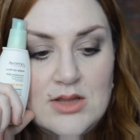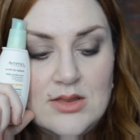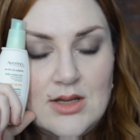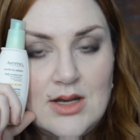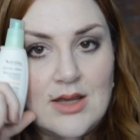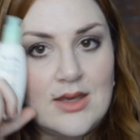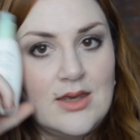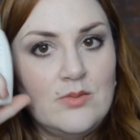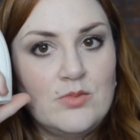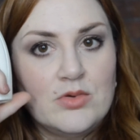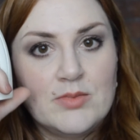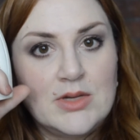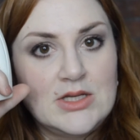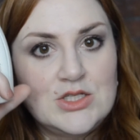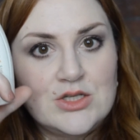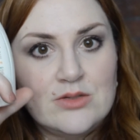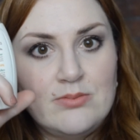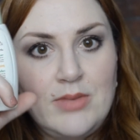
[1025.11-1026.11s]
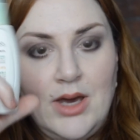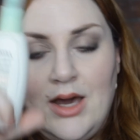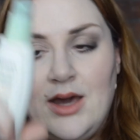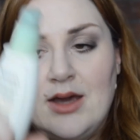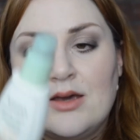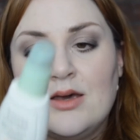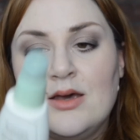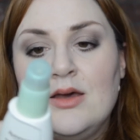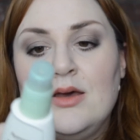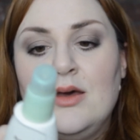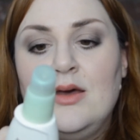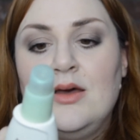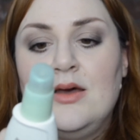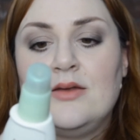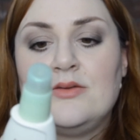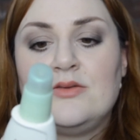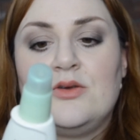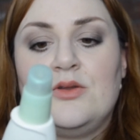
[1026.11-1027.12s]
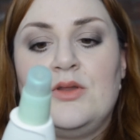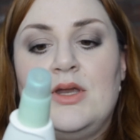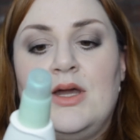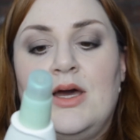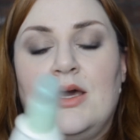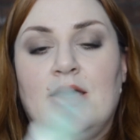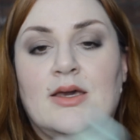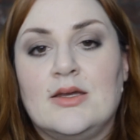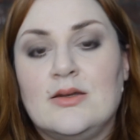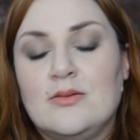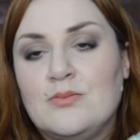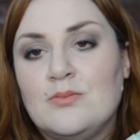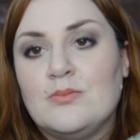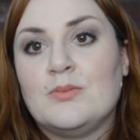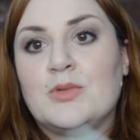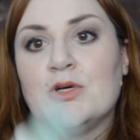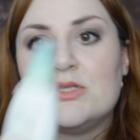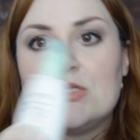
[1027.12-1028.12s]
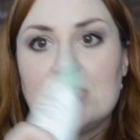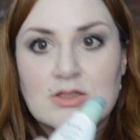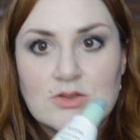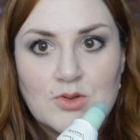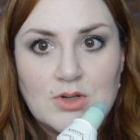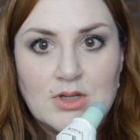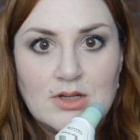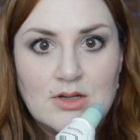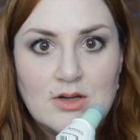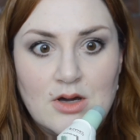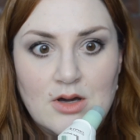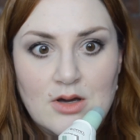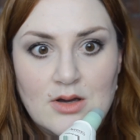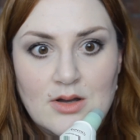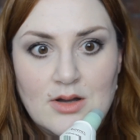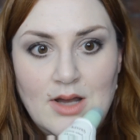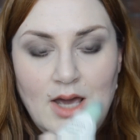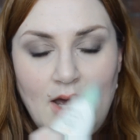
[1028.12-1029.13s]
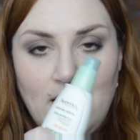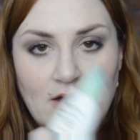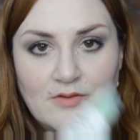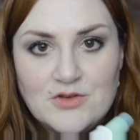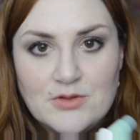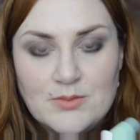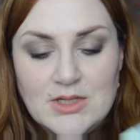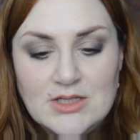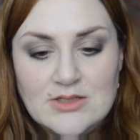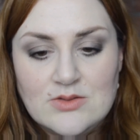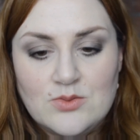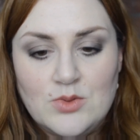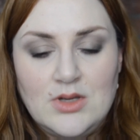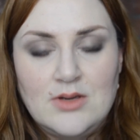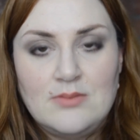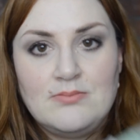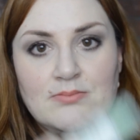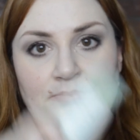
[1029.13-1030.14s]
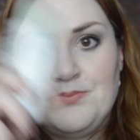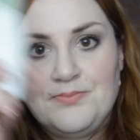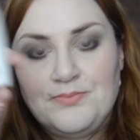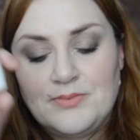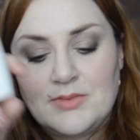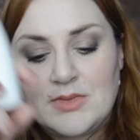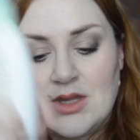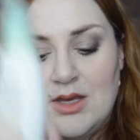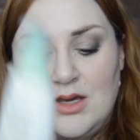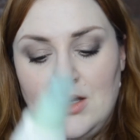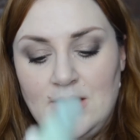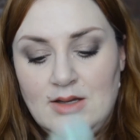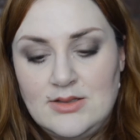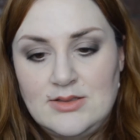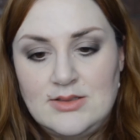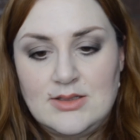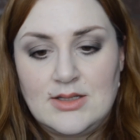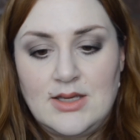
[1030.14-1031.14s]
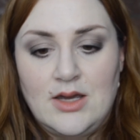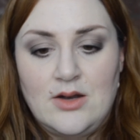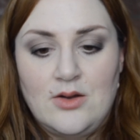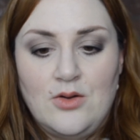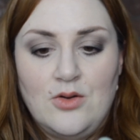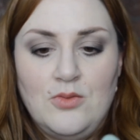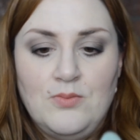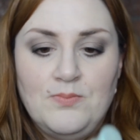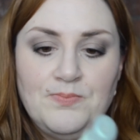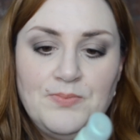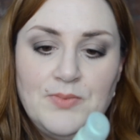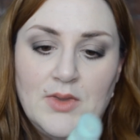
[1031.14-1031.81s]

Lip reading: that I keep in my gym bag so that I can put sunscreen on after my swim to get home.